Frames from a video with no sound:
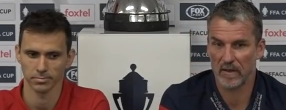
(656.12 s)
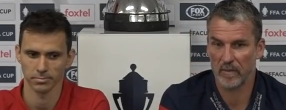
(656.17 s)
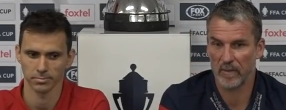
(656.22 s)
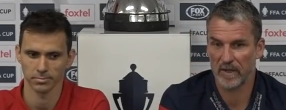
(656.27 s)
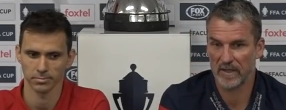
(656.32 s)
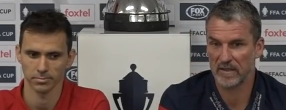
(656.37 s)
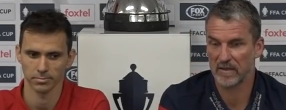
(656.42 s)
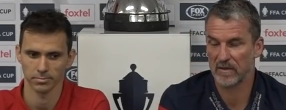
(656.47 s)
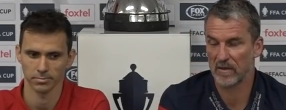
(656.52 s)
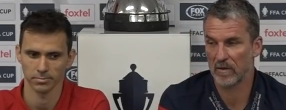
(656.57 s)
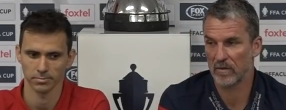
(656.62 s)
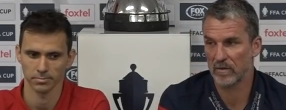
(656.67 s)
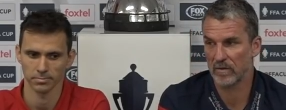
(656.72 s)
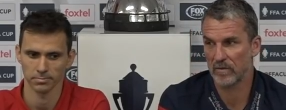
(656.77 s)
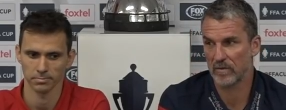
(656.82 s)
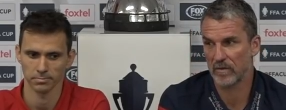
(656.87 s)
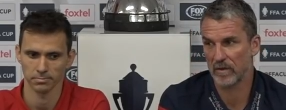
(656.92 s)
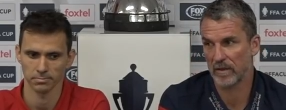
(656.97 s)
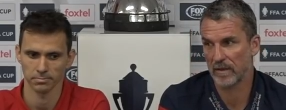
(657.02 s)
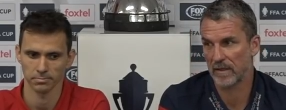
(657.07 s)
Speaker 1: the best
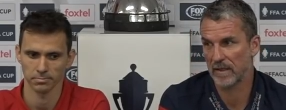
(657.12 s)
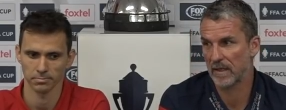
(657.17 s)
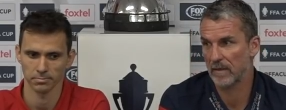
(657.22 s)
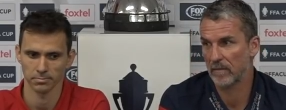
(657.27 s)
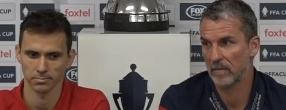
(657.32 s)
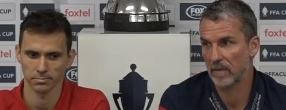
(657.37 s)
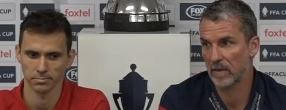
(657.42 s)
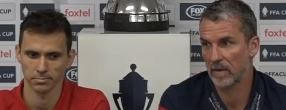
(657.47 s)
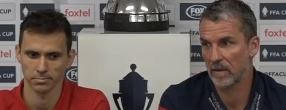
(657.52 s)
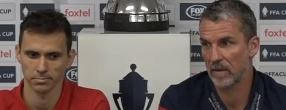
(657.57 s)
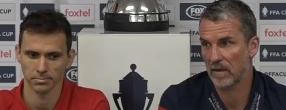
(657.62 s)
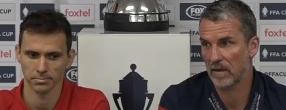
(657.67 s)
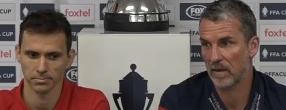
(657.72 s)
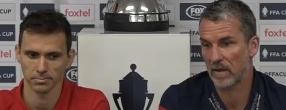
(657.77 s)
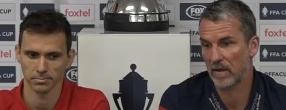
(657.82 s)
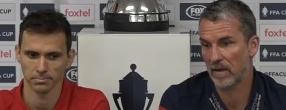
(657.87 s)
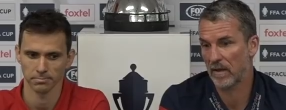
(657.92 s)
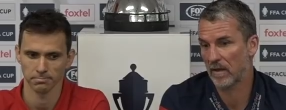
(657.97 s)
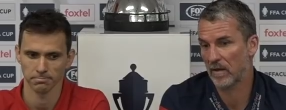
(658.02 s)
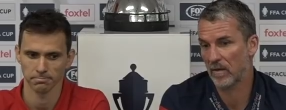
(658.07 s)
solution for the team,
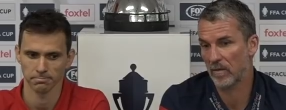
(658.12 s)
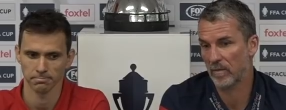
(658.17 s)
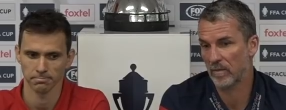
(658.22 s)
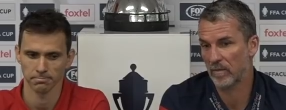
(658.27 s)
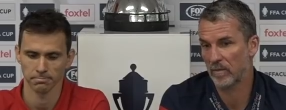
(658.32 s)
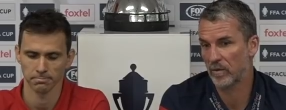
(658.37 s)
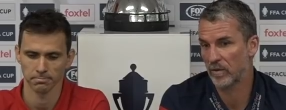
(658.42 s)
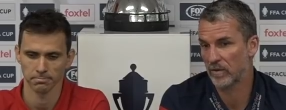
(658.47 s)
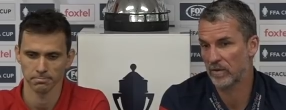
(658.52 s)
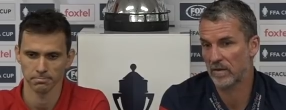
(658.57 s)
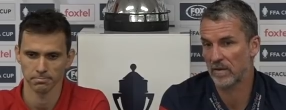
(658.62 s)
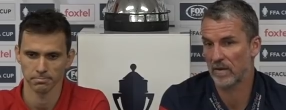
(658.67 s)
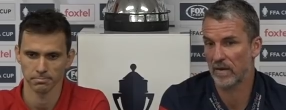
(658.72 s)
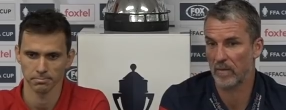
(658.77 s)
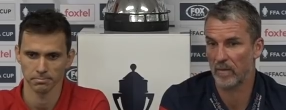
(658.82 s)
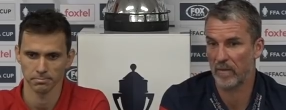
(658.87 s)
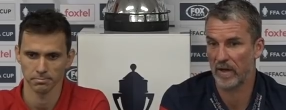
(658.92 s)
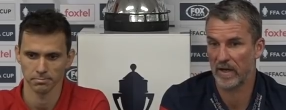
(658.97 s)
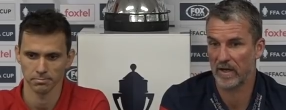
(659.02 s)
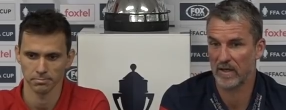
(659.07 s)
and then you push the
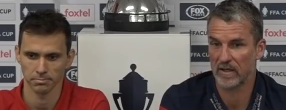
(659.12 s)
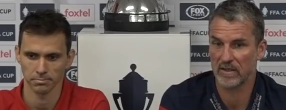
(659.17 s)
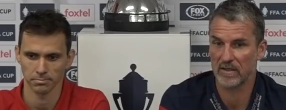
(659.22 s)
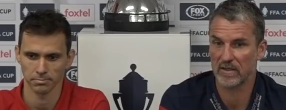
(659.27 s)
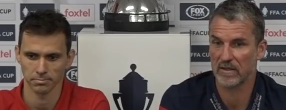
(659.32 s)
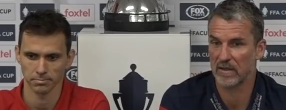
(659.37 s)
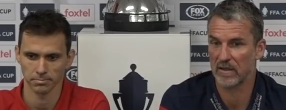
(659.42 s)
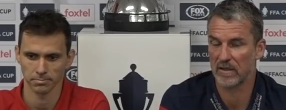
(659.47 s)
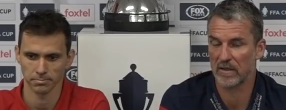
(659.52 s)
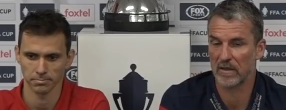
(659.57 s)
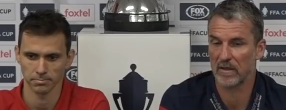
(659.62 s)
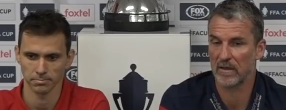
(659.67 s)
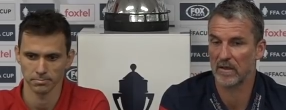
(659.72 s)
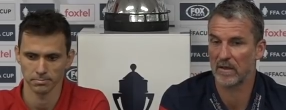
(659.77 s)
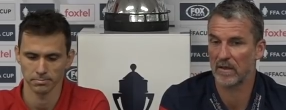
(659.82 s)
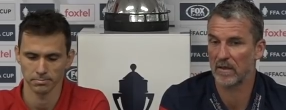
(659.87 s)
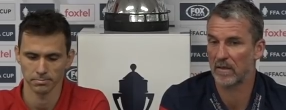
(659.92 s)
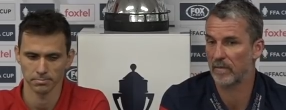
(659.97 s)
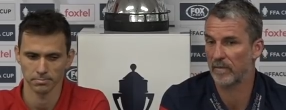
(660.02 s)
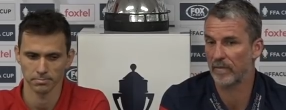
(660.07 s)
players
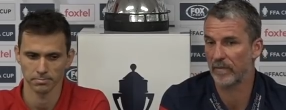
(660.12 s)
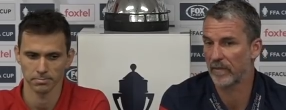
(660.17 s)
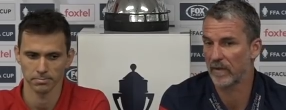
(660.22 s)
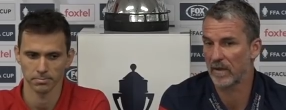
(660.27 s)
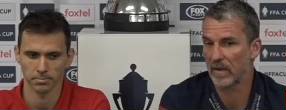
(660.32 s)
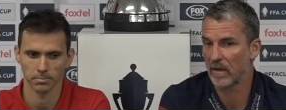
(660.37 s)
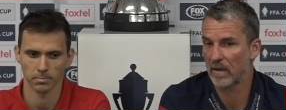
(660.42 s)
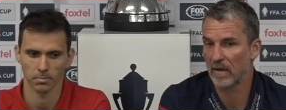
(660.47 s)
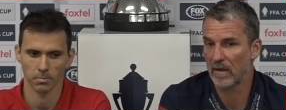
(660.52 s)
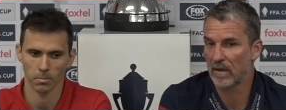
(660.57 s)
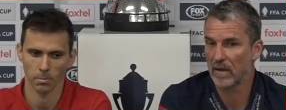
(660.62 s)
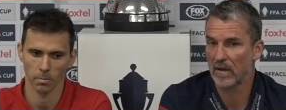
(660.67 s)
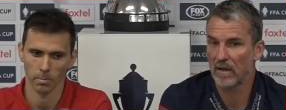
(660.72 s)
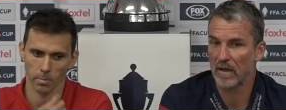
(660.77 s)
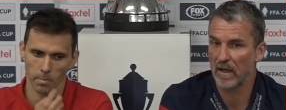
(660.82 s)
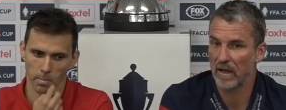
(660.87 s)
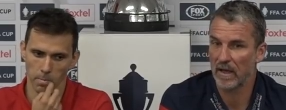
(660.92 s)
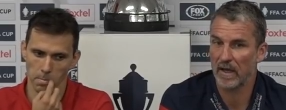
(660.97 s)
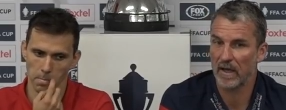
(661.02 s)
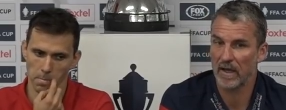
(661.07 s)
um,
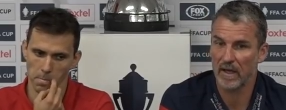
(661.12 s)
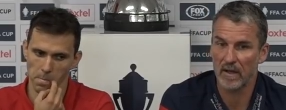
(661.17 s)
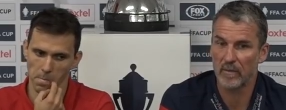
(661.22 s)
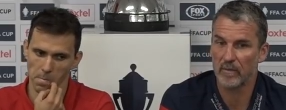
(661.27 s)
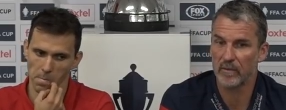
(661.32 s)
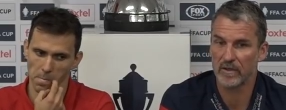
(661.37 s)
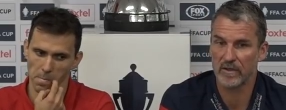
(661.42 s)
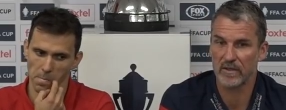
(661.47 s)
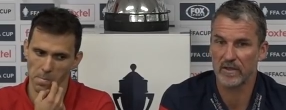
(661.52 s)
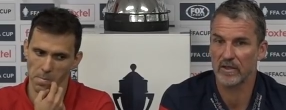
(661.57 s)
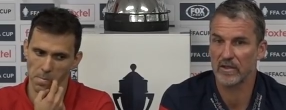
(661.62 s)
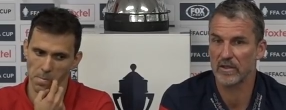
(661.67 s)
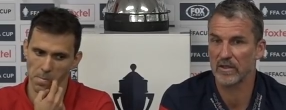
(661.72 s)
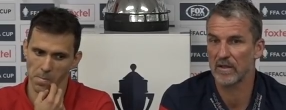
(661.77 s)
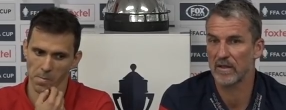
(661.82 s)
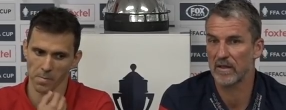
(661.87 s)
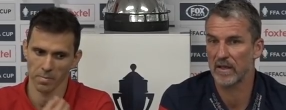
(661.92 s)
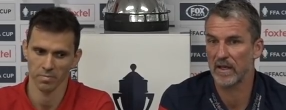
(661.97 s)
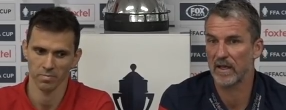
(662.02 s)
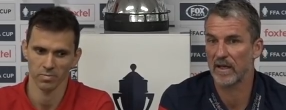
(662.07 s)
in a
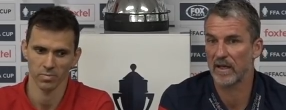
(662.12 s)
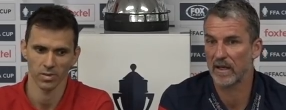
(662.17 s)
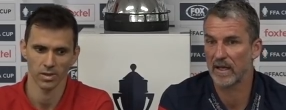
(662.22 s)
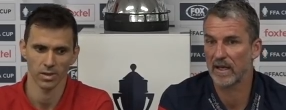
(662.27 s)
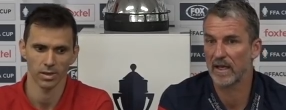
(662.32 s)
position they